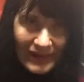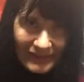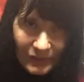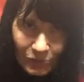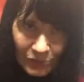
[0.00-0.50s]
right
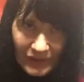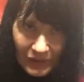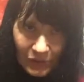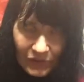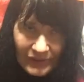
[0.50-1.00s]
into
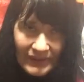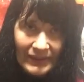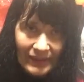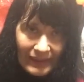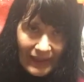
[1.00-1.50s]
the earth.
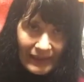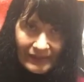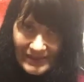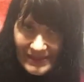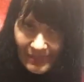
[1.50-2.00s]

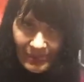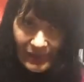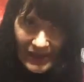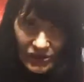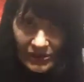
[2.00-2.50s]
Again, the
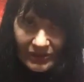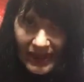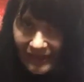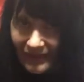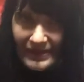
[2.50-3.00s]
separation.
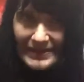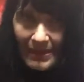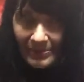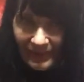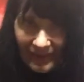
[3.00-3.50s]
Heaven is
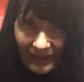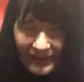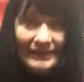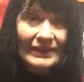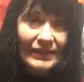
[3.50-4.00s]
up
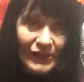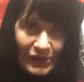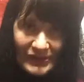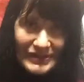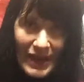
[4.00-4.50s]
there,
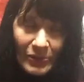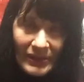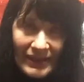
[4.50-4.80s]
earth is down